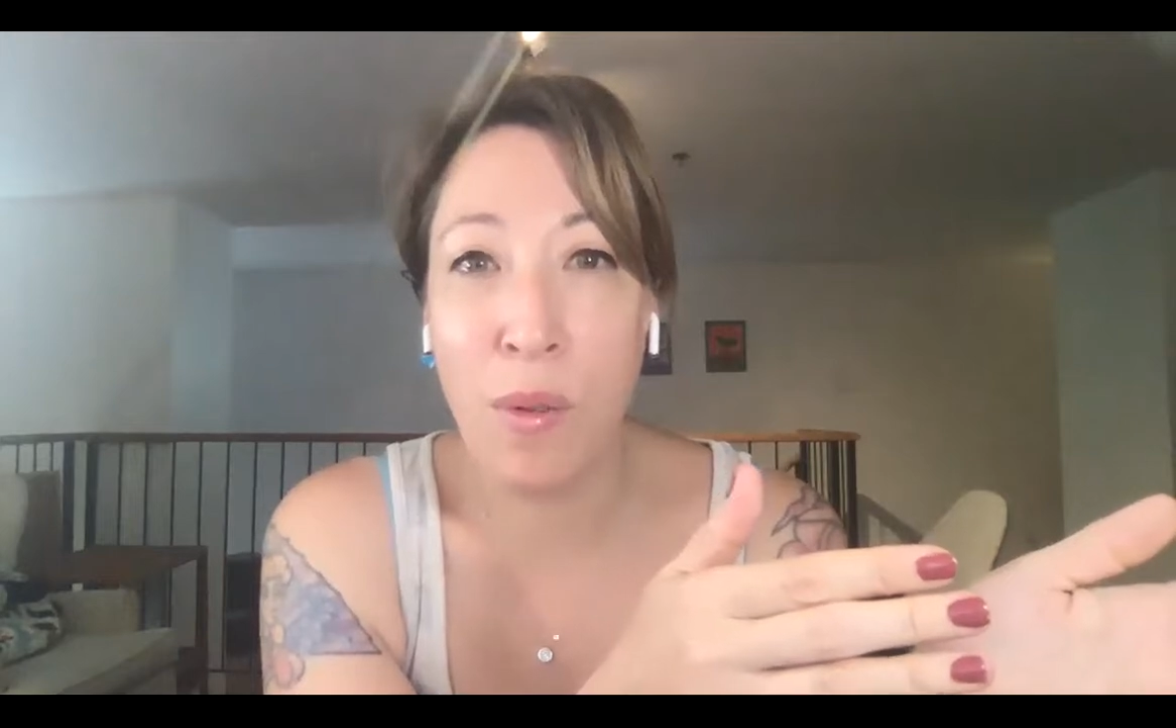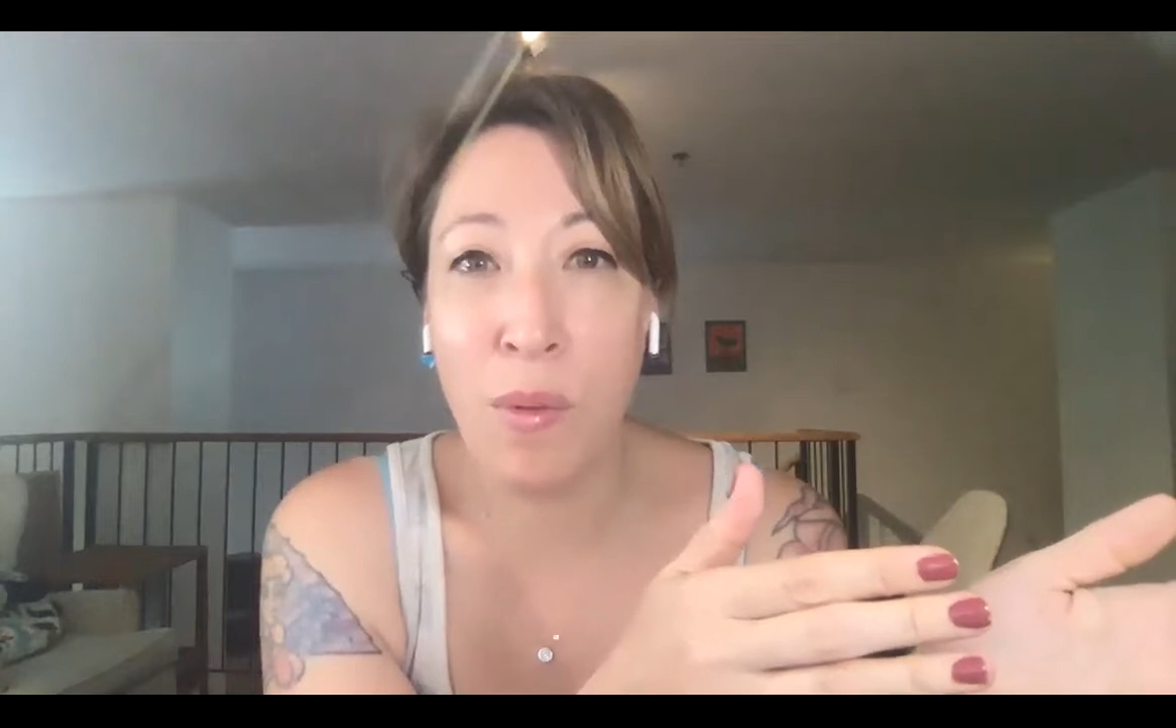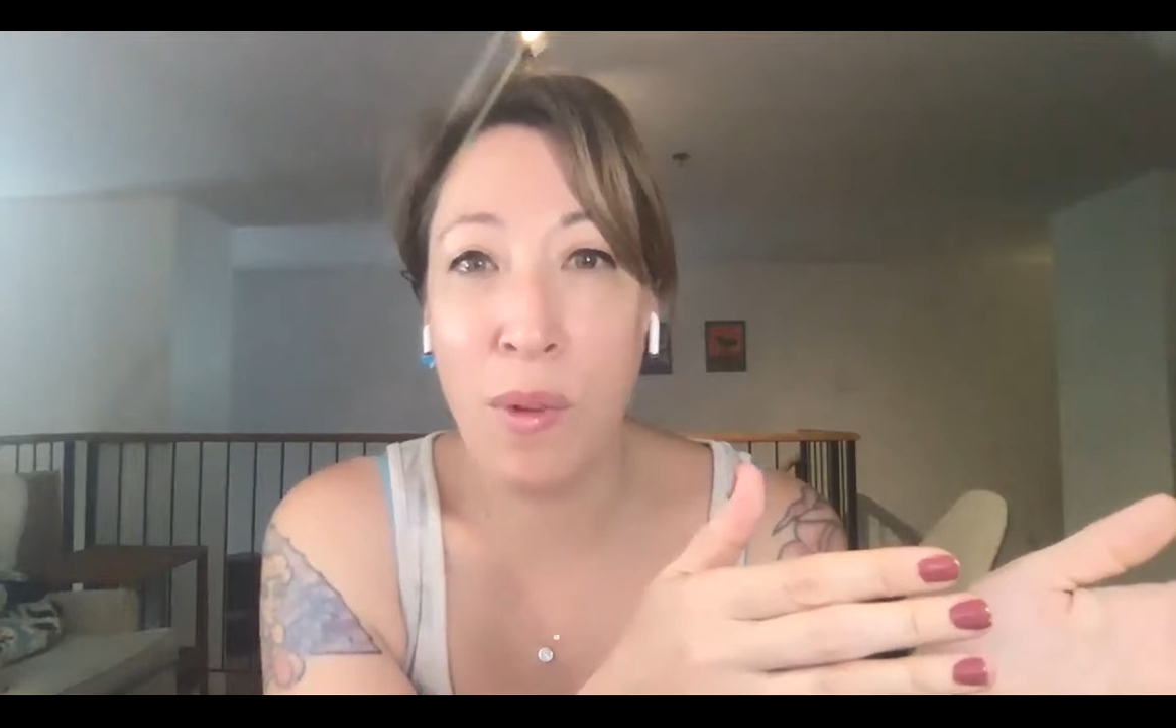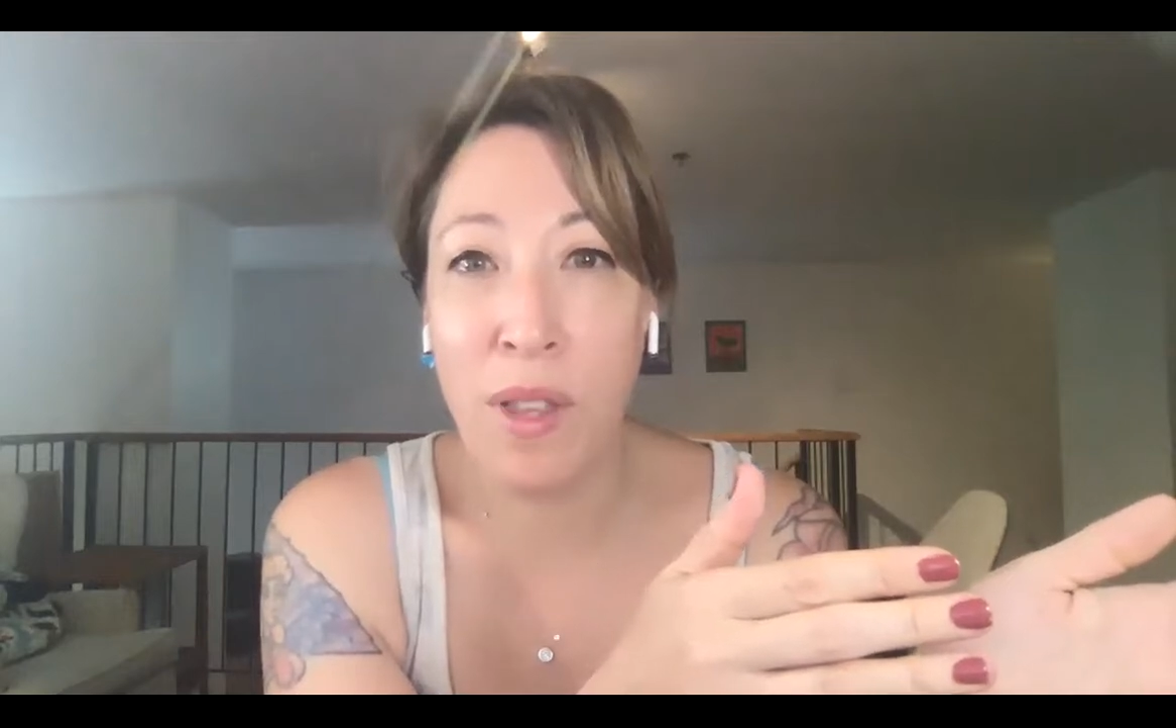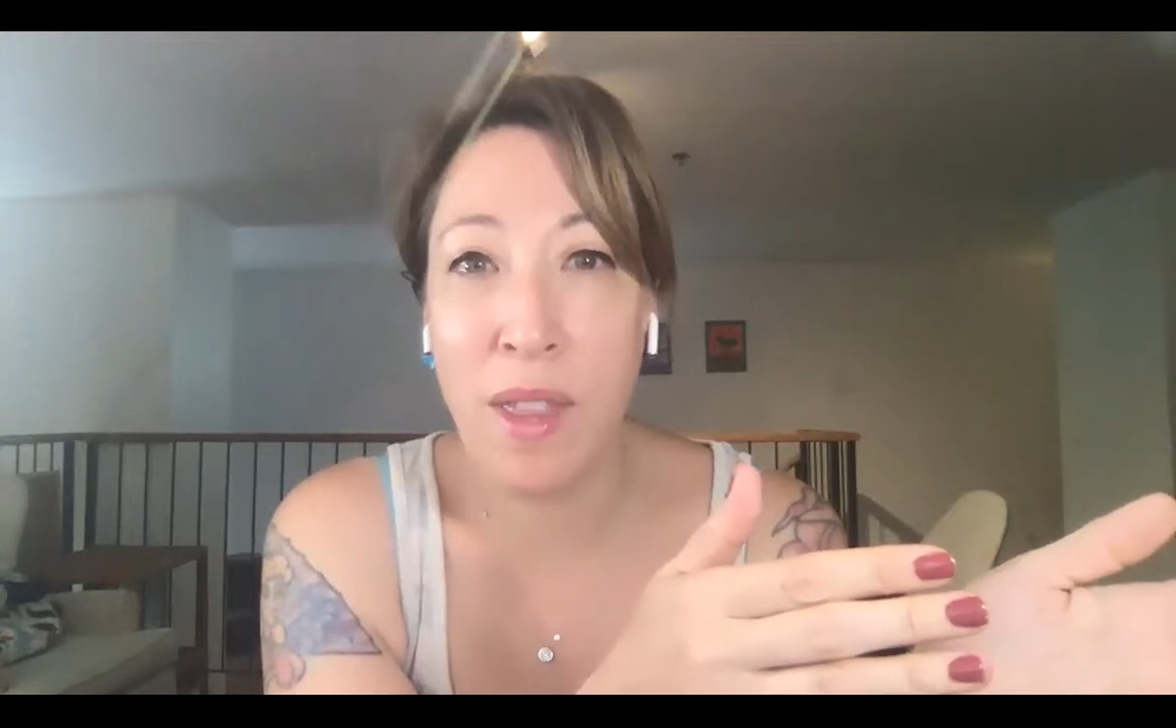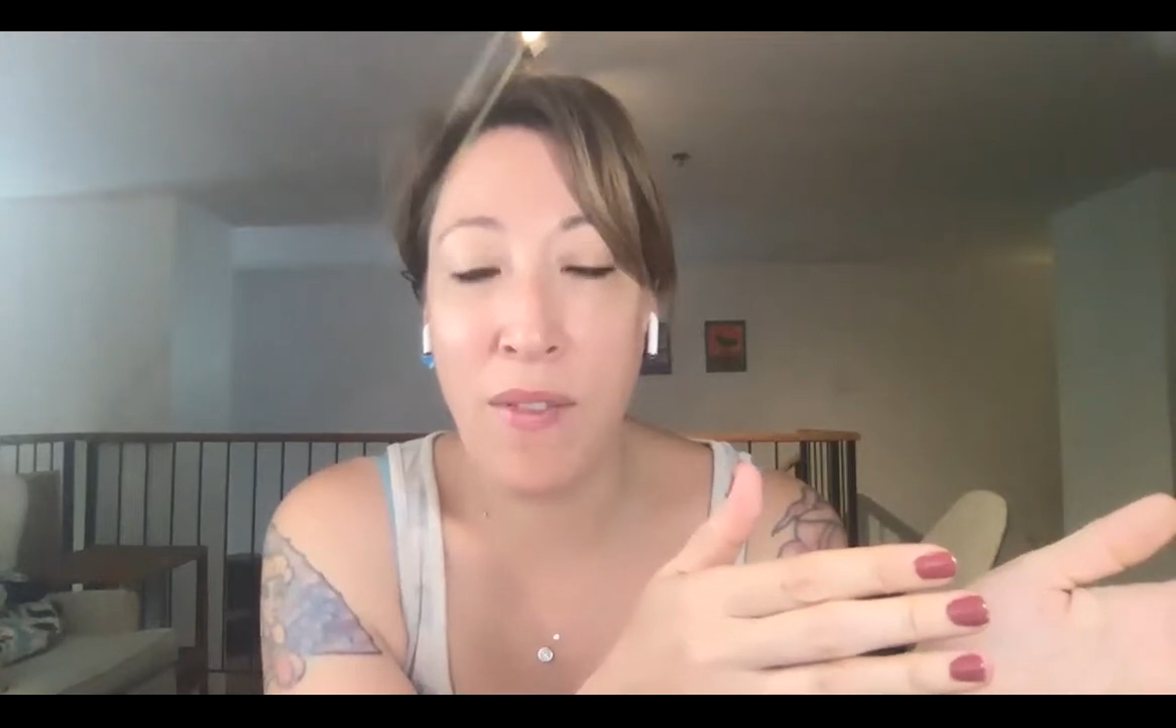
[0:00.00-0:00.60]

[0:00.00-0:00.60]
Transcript: within that